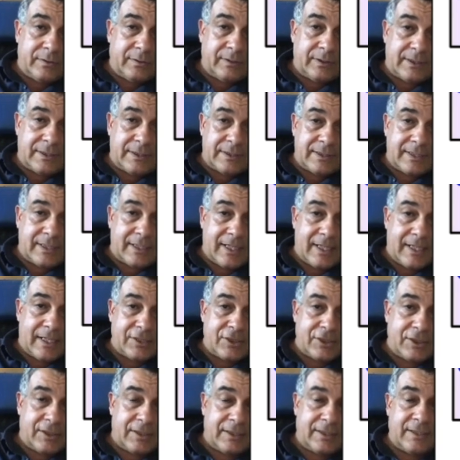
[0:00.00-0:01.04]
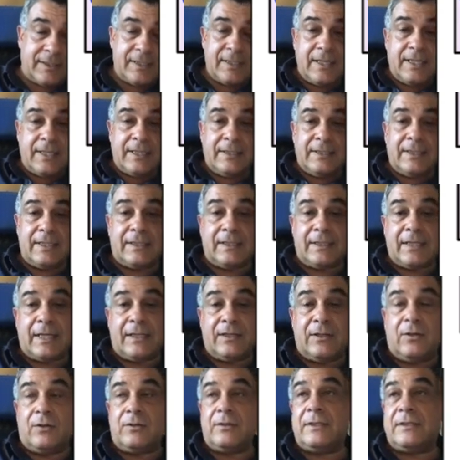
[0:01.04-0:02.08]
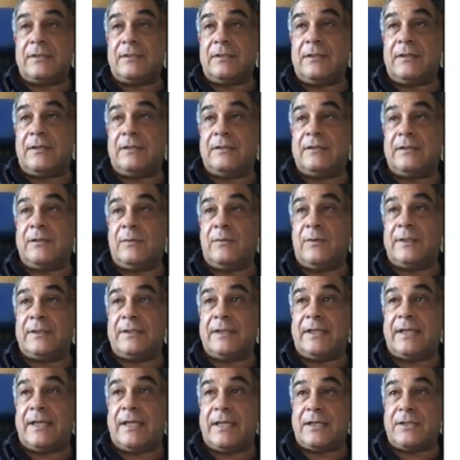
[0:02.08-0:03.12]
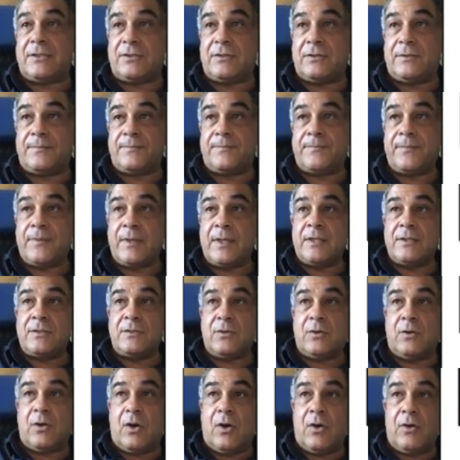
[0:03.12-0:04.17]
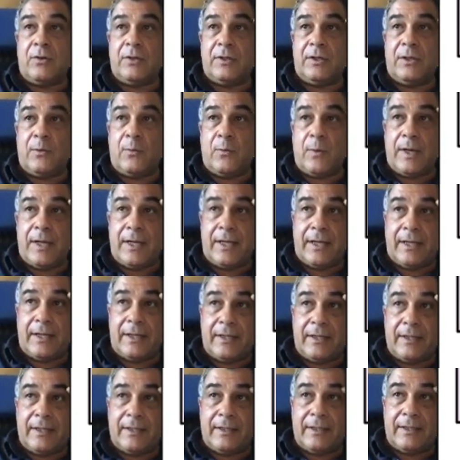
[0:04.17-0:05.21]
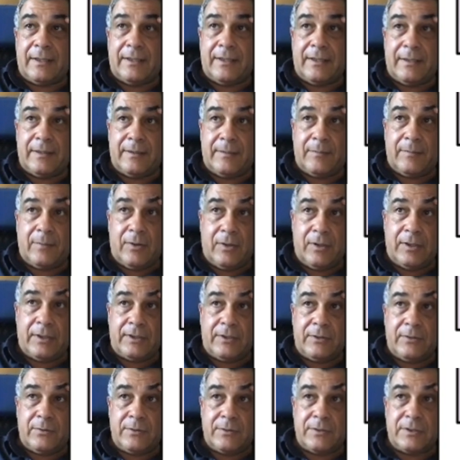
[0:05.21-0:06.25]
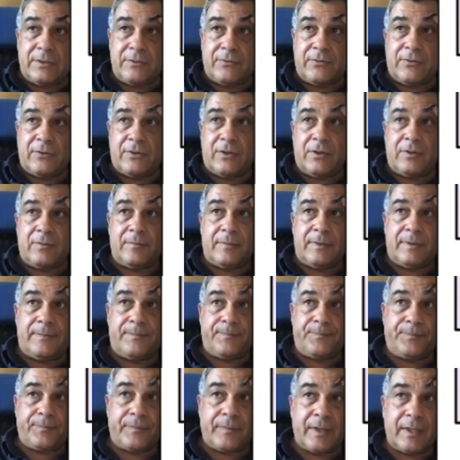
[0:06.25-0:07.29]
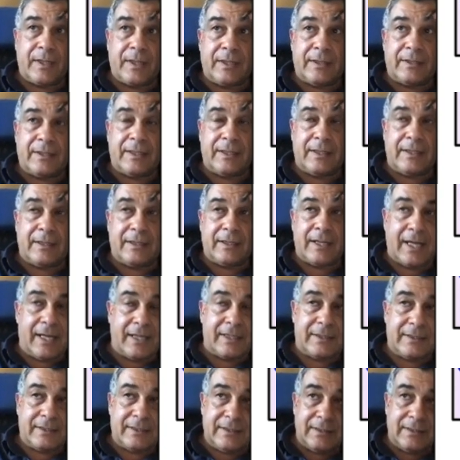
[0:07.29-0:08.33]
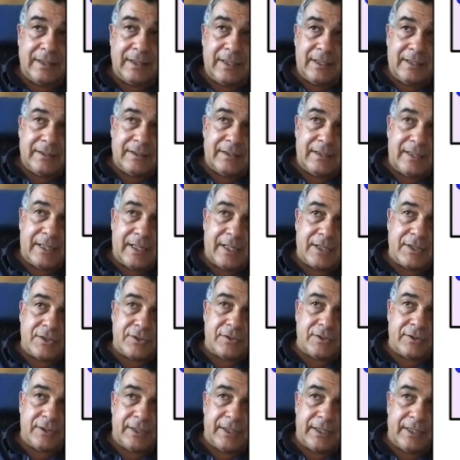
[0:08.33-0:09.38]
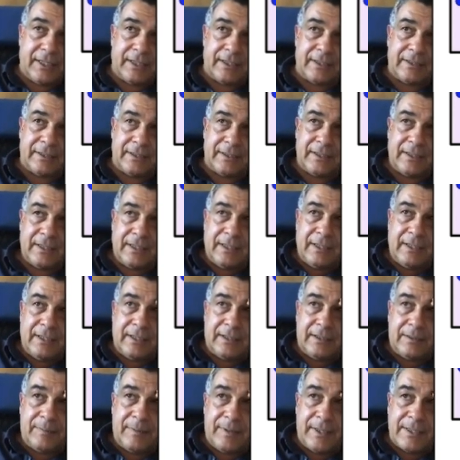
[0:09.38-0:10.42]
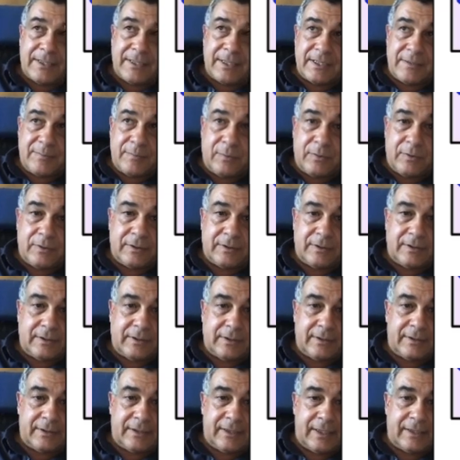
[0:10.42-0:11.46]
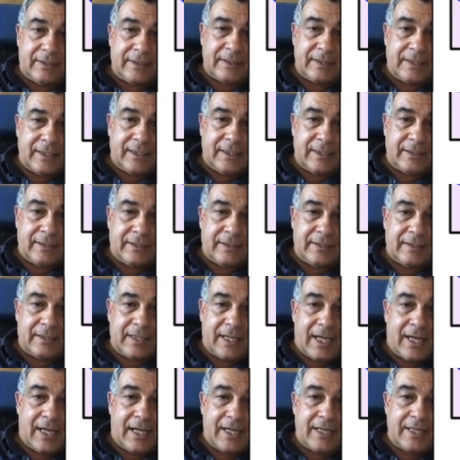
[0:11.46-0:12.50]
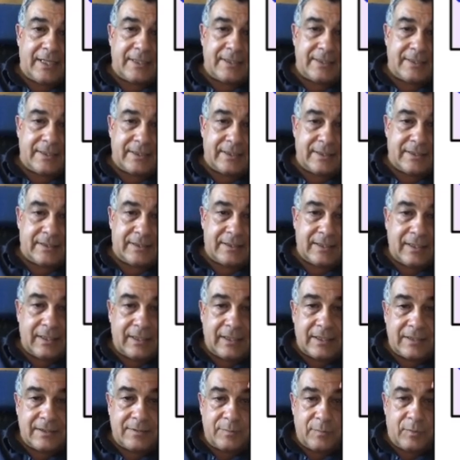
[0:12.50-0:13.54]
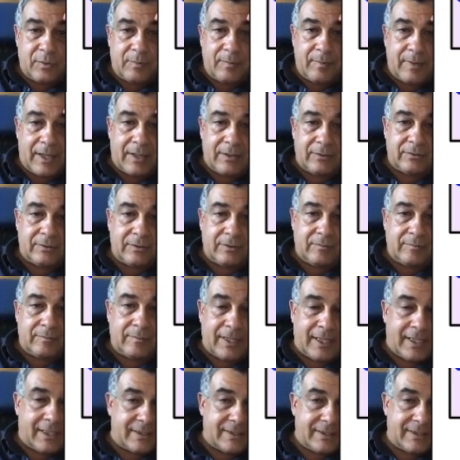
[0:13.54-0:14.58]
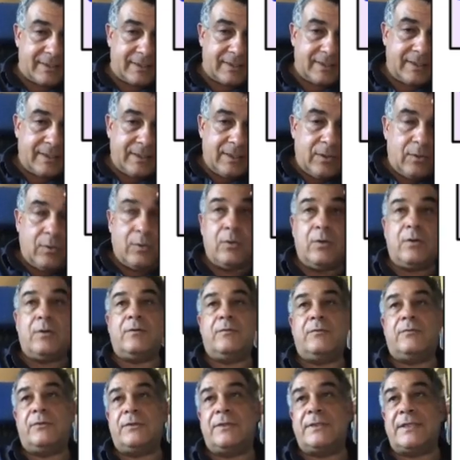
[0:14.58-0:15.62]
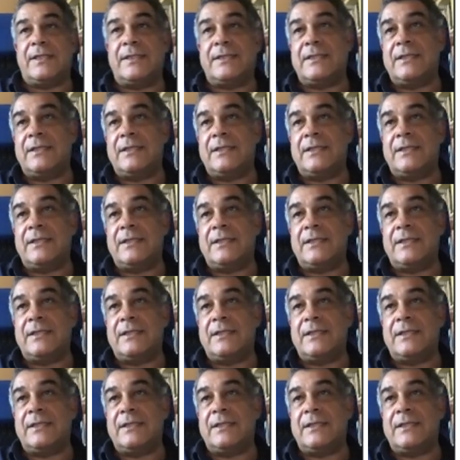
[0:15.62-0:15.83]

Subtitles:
this is a ratchet, that can only turn in one direction. So only when molecules from the right direction hit, it makes a small turn and can rise, say, a small amount of mass. Or, for instance,